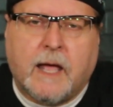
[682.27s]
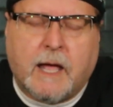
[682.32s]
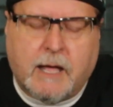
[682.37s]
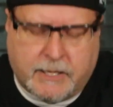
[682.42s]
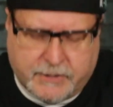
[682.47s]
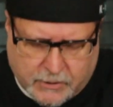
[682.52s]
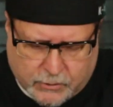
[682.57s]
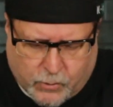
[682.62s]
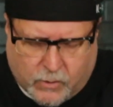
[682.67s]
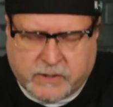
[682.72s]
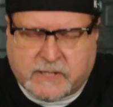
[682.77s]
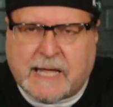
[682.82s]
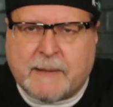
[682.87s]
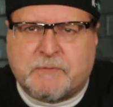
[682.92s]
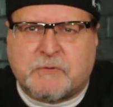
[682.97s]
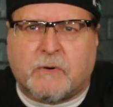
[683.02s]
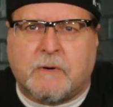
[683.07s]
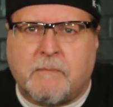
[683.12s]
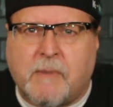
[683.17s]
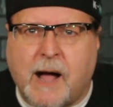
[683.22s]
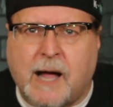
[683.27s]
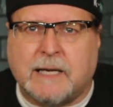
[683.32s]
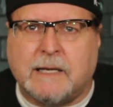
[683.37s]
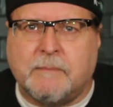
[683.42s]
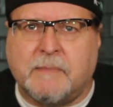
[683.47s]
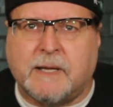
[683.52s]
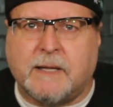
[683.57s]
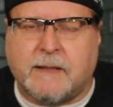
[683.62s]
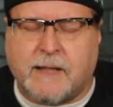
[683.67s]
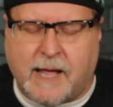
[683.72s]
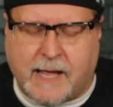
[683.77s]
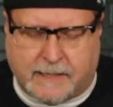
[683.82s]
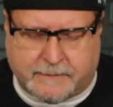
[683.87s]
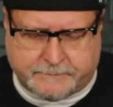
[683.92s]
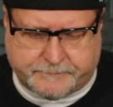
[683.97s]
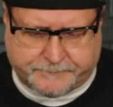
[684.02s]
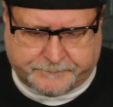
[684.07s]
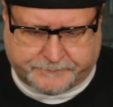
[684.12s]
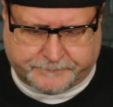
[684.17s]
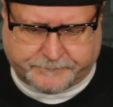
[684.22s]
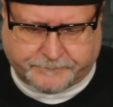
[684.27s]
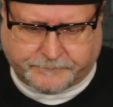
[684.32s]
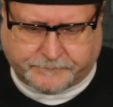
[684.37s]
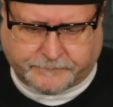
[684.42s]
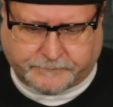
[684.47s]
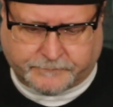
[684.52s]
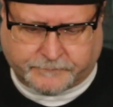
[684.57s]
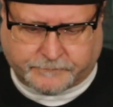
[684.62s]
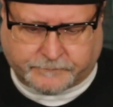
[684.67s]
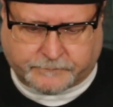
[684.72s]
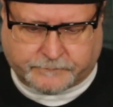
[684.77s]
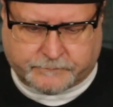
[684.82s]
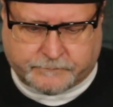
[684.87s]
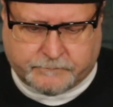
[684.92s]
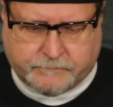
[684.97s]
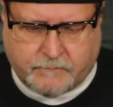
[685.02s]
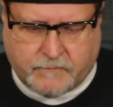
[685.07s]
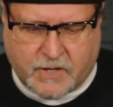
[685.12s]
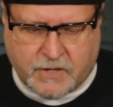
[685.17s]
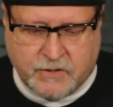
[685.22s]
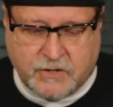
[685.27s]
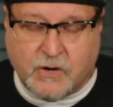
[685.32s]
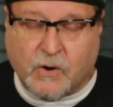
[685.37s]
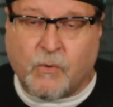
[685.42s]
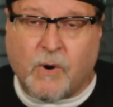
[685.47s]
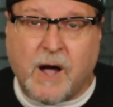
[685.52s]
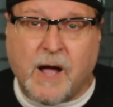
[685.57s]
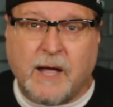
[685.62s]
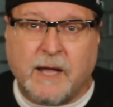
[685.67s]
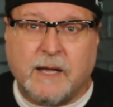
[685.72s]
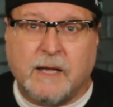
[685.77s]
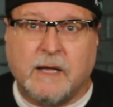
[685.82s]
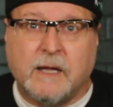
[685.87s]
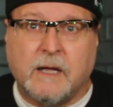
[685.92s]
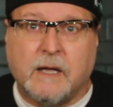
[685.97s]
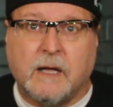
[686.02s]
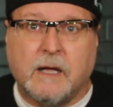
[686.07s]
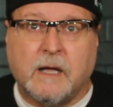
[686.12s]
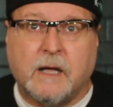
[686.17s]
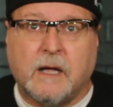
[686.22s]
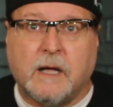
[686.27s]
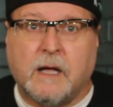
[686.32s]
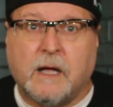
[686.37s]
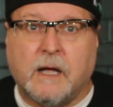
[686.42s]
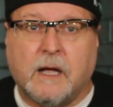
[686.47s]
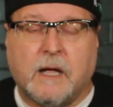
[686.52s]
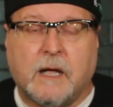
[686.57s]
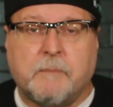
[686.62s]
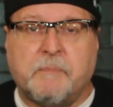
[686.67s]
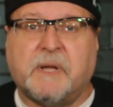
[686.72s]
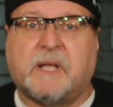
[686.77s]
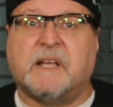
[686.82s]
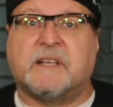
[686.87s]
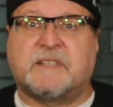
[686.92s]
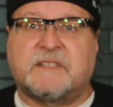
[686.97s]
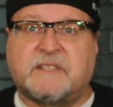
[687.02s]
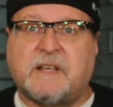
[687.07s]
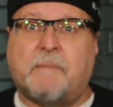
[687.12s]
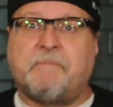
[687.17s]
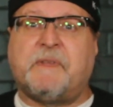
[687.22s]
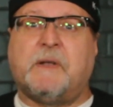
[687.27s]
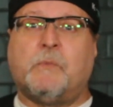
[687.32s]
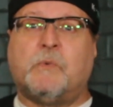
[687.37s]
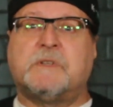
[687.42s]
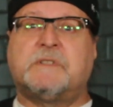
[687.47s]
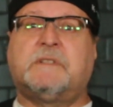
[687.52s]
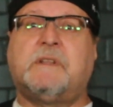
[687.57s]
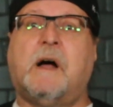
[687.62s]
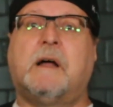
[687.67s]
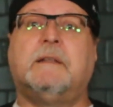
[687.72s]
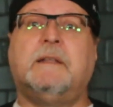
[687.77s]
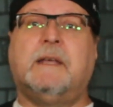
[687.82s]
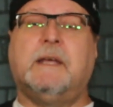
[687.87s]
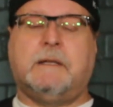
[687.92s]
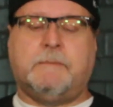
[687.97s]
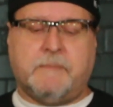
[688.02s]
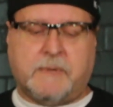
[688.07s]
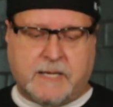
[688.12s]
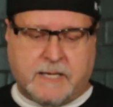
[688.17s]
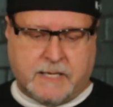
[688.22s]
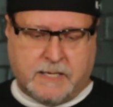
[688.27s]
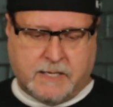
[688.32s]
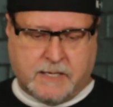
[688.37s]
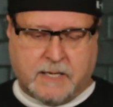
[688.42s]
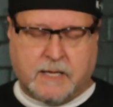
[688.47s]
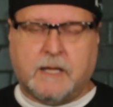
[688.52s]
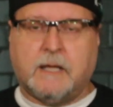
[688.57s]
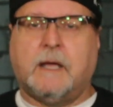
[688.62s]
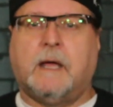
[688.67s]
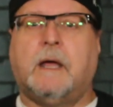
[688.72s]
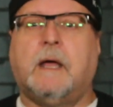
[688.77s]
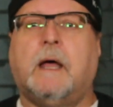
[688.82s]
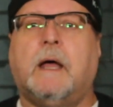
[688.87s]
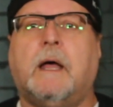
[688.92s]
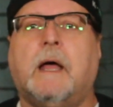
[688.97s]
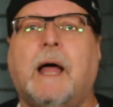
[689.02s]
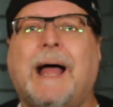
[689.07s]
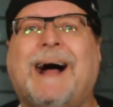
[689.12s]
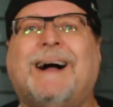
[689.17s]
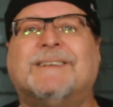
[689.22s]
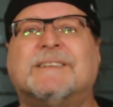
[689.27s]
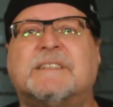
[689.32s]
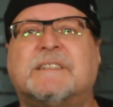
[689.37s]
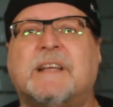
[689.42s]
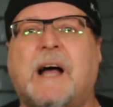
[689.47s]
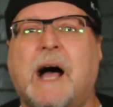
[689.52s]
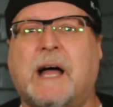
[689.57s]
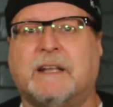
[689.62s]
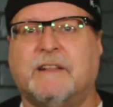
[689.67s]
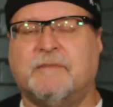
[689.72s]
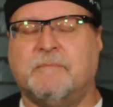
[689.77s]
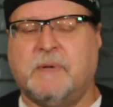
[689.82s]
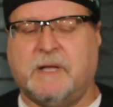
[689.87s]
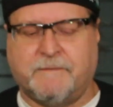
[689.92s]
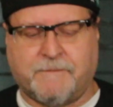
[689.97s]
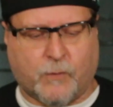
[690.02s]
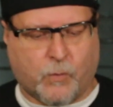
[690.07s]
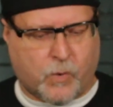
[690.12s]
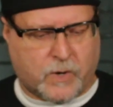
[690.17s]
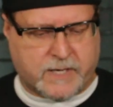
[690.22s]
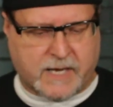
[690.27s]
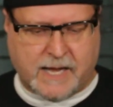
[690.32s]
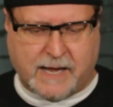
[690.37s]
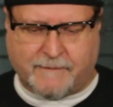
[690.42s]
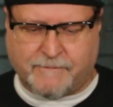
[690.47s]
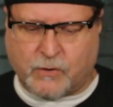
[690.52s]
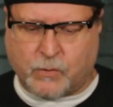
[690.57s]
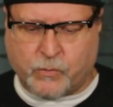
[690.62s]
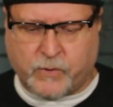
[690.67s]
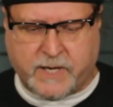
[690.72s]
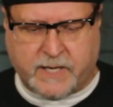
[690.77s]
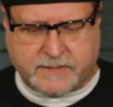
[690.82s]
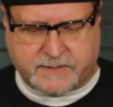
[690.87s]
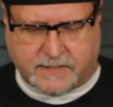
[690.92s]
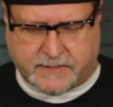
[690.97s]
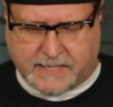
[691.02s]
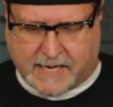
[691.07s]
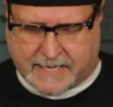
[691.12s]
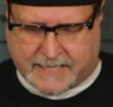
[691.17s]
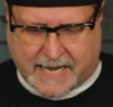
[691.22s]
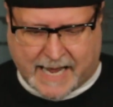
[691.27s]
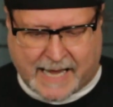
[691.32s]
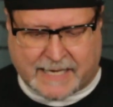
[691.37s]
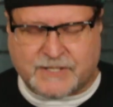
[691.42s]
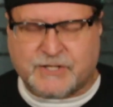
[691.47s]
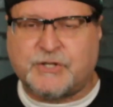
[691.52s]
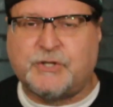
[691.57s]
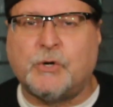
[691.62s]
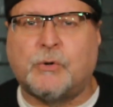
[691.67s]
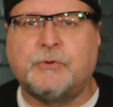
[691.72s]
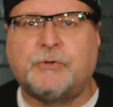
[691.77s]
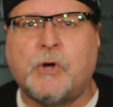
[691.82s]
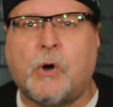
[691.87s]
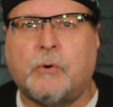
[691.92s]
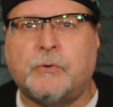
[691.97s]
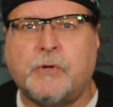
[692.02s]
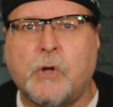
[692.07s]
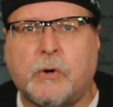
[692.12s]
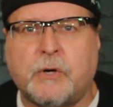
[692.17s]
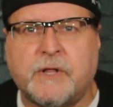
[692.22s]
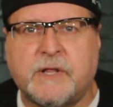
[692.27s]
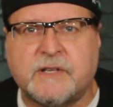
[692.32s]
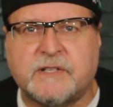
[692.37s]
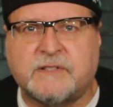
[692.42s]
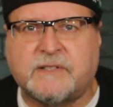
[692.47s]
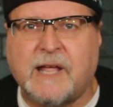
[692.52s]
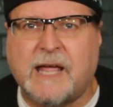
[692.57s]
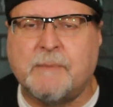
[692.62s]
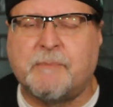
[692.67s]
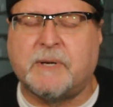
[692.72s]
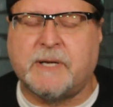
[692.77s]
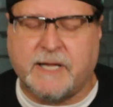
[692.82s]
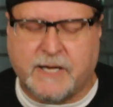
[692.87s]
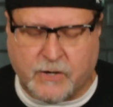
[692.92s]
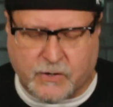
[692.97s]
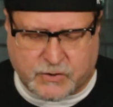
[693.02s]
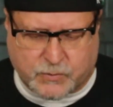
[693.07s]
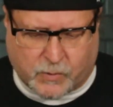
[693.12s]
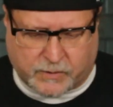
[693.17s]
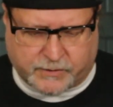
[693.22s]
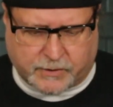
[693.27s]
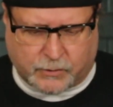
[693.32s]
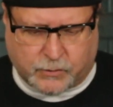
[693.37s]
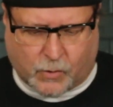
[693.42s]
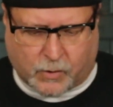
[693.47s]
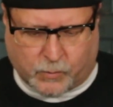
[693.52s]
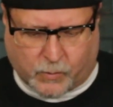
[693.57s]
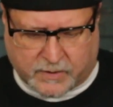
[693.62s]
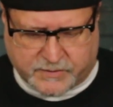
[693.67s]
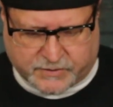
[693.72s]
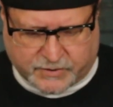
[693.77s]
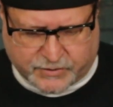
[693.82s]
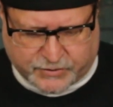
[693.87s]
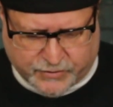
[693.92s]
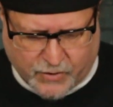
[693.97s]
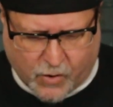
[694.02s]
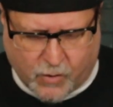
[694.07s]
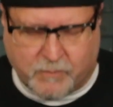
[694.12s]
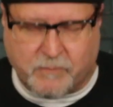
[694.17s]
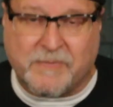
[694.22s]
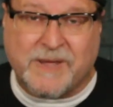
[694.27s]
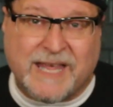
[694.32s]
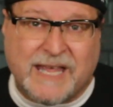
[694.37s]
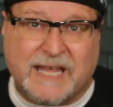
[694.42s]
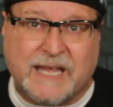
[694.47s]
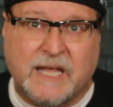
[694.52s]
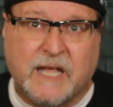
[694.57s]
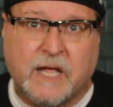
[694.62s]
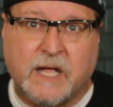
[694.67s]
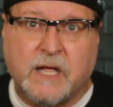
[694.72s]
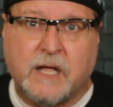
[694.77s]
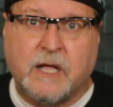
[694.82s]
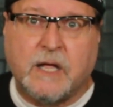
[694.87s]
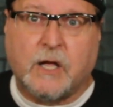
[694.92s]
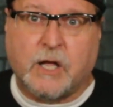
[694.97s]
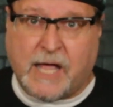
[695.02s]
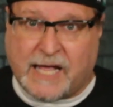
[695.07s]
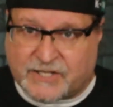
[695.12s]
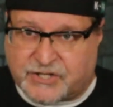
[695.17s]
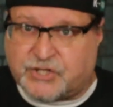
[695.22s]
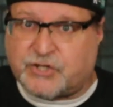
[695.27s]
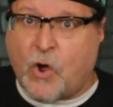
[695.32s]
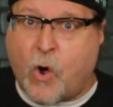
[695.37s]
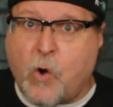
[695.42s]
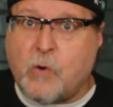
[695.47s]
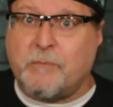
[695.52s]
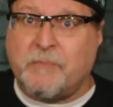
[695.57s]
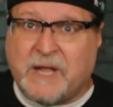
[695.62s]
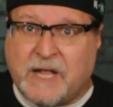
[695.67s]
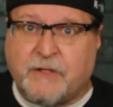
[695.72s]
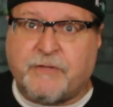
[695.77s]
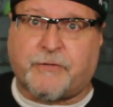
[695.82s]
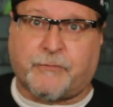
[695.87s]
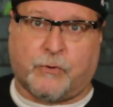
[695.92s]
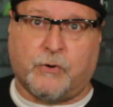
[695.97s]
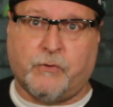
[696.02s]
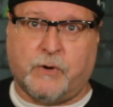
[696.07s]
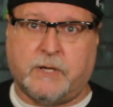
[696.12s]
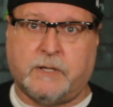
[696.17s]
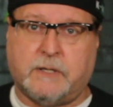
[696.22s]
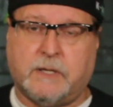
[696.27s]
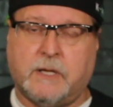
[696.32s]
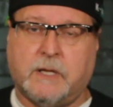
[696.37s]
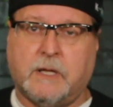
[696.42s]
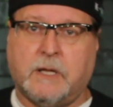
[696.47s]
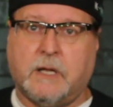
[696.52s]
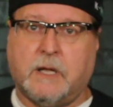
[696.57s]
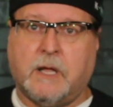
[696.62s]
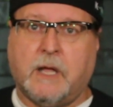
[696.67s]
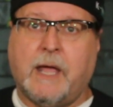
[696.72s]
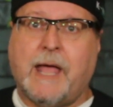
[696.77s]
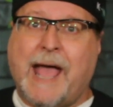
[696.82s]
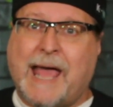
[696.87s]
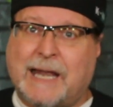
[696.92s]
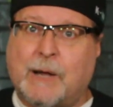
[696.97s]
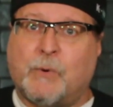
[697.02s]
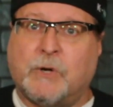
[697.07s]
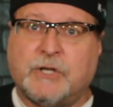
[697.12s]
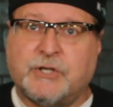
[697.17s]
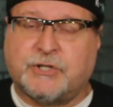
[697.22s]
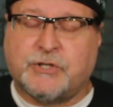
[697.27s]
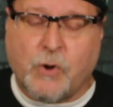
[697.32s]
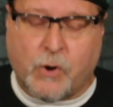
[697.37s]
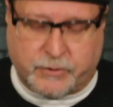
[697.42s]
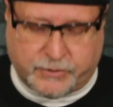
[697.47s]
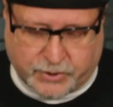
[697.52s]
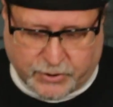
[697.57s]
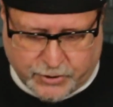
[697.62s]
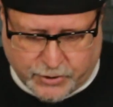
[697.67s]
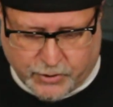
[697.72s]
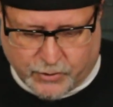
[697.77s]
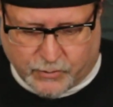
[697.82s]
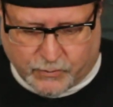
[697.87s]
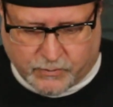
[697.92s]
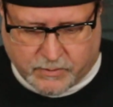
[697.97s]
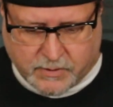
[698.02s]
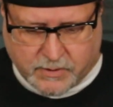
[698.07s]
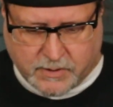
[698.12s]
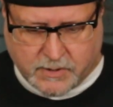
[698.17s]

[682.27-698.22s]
And the Lord keeps reminding me of that. You know why? Because something was done in me outside of me for whatever reason, and I still don't know to this day, but here's what the Lord wants to show me, has shown me through it, and I want to show it to you.